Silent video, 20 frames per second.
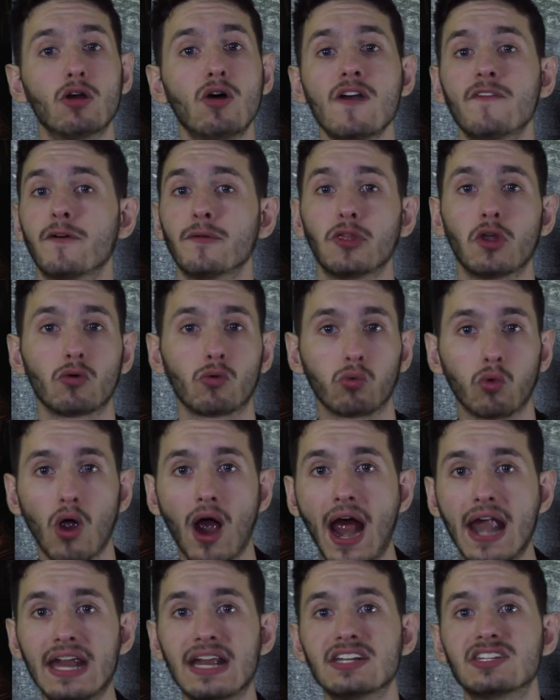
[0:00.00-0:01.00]
only from the
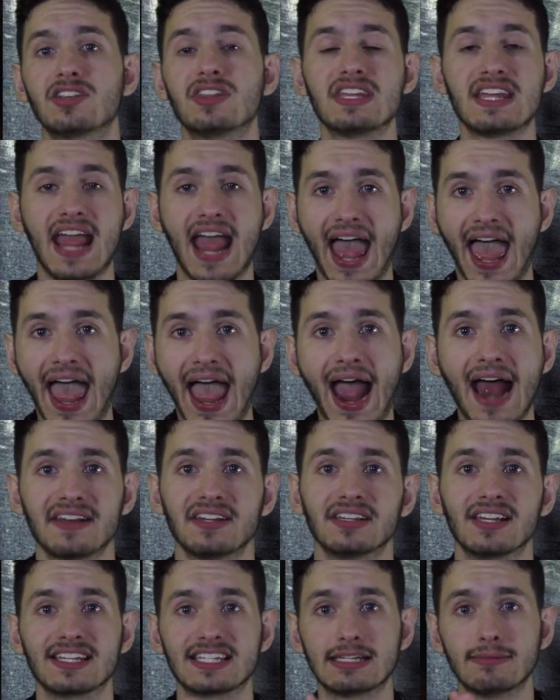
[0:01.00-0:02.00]
writing to the
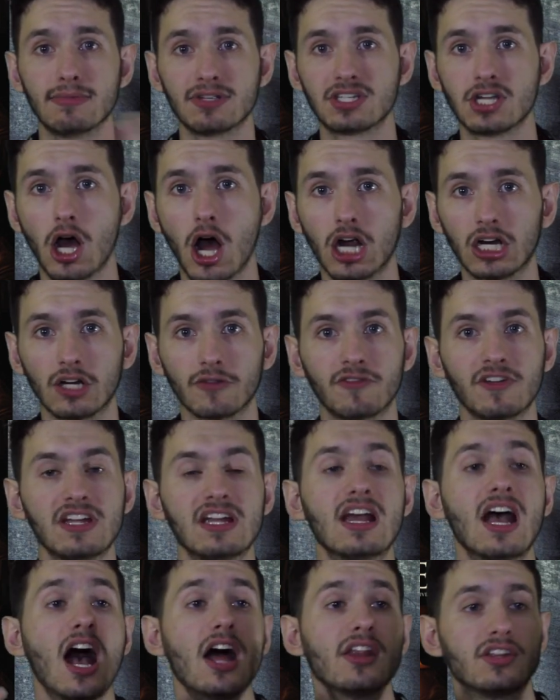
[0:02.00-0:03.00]
acting, the
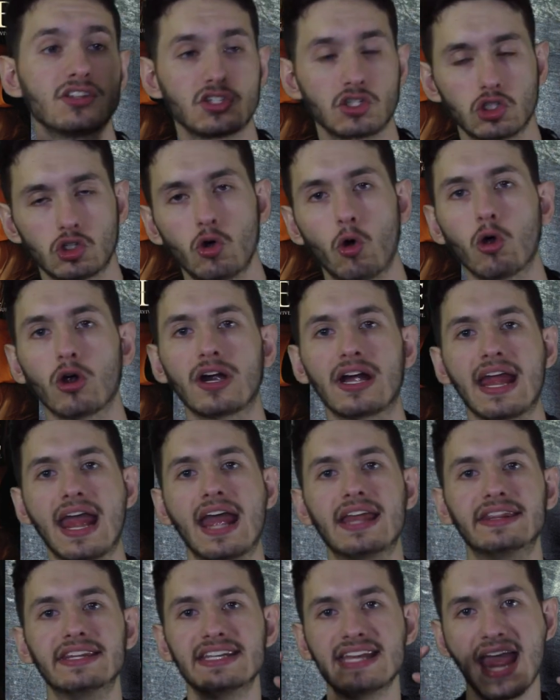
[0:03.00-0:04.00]
cinematography, the score,
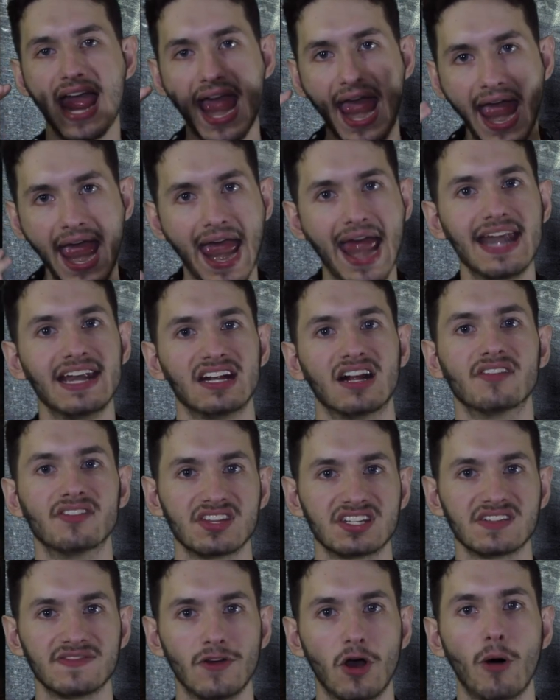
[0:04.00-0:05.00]
and the ending of
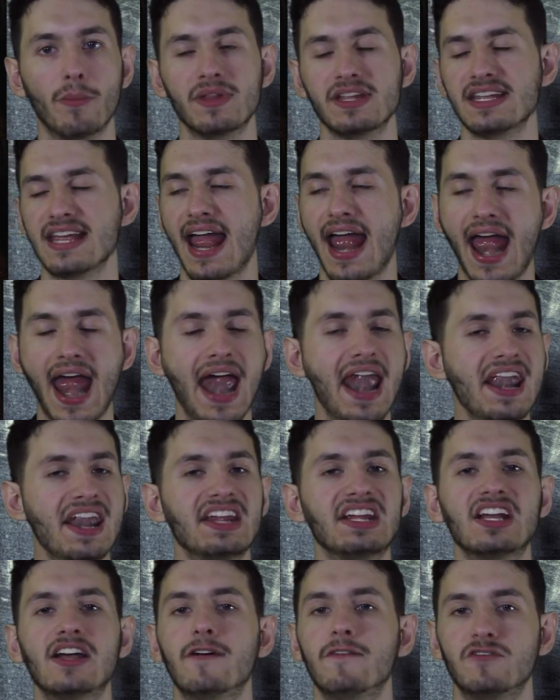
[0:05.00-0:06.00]
this film, the
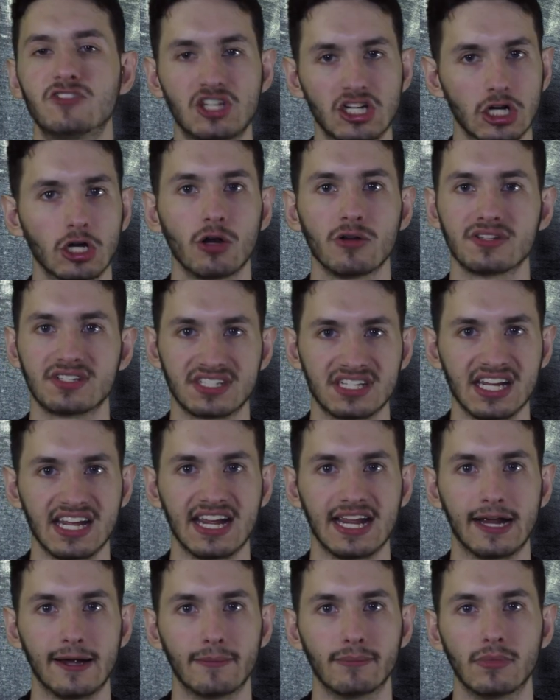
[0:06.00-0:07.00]
ending of Gerald's
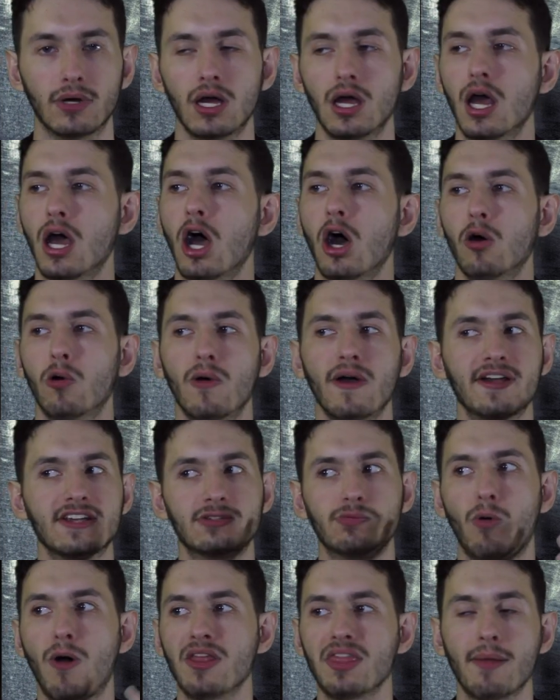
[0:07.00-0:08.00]
game is
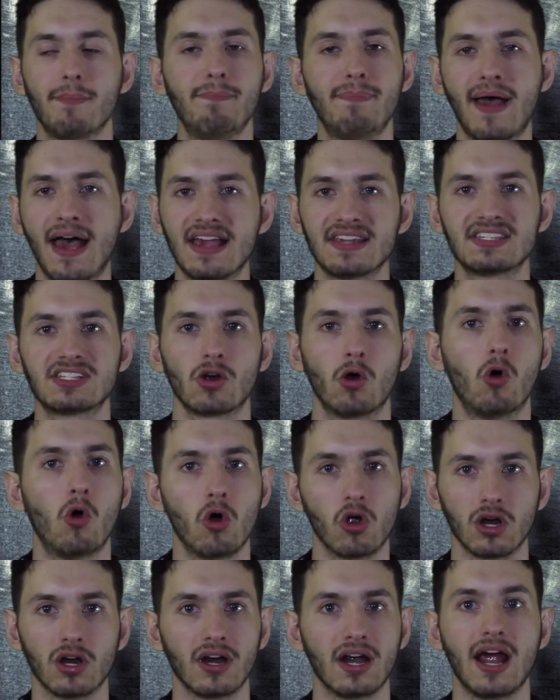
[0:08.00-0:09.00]
one of the best
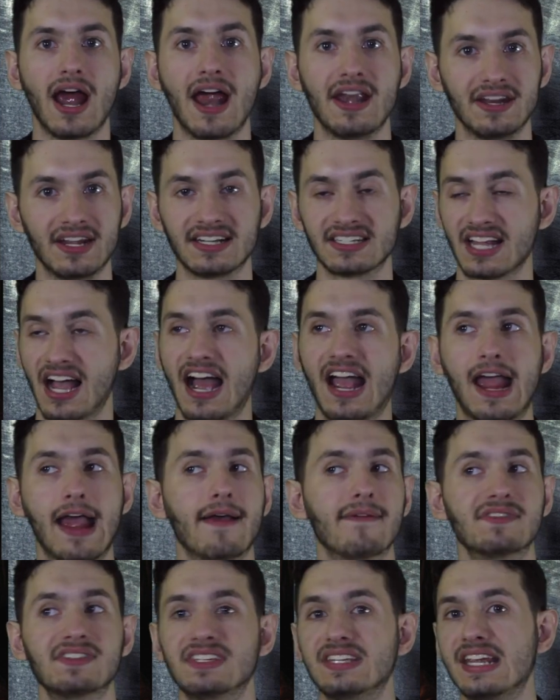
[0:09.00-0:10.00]
horror endings I
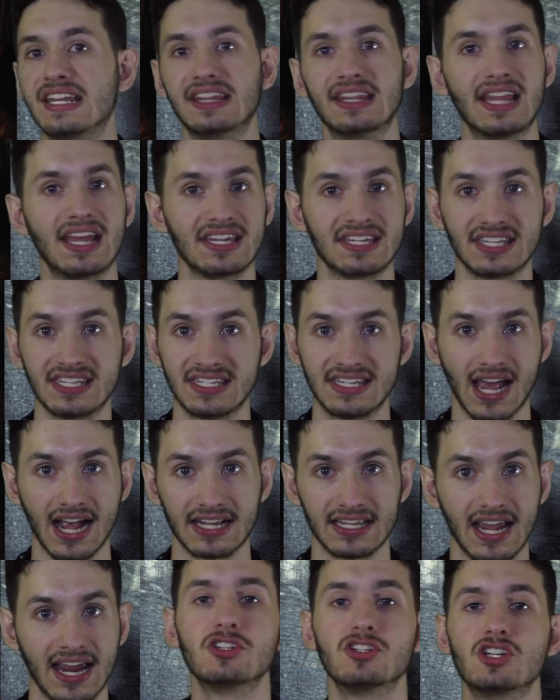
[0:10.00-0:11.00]
have seen this
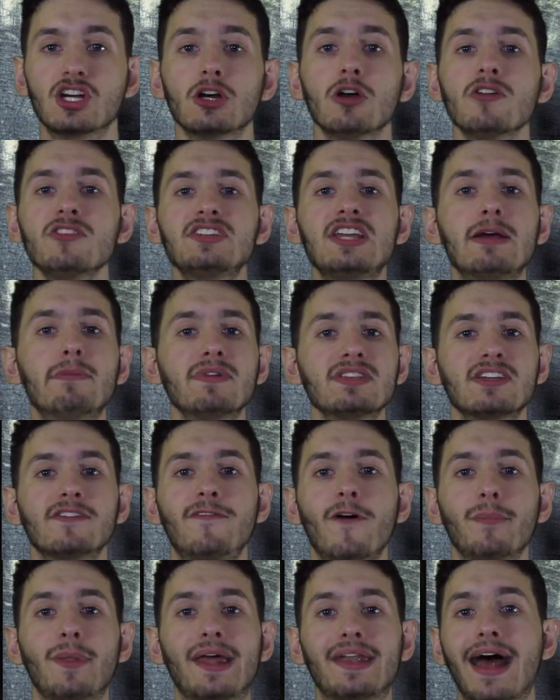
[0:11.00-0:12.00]
decade. Gerald's Game was a
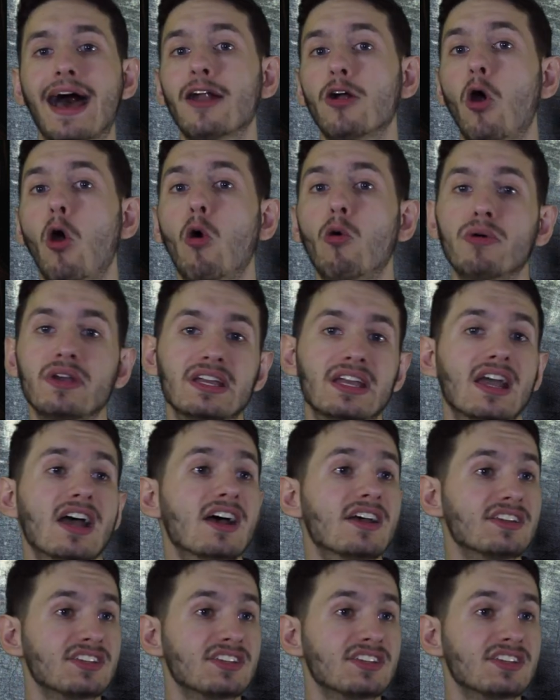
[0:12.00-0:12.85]
film that not only